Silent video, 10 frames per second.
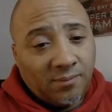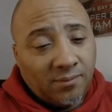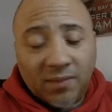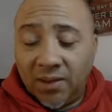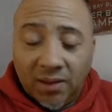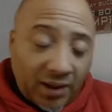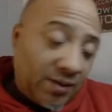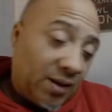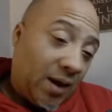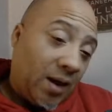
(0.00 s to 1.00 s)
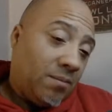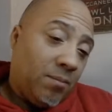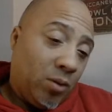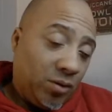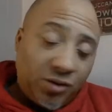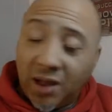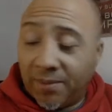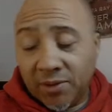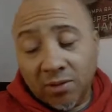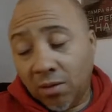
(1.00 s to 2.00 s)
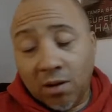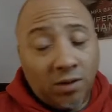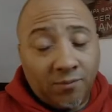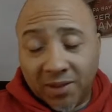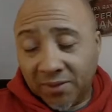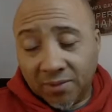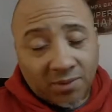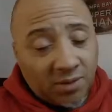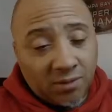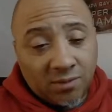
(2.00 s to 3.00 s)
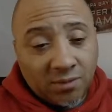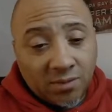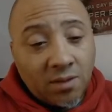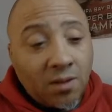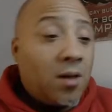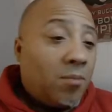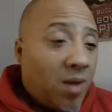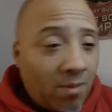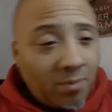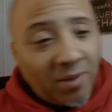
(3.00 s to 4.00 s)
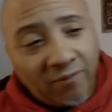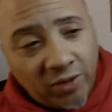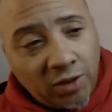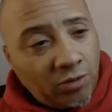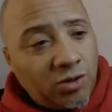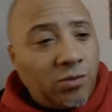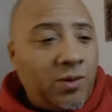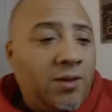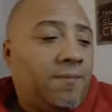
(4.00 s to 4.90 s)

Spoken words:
And like I said, I got bowler's tape in all of my thumb slugs. But I'm gonna make a video to it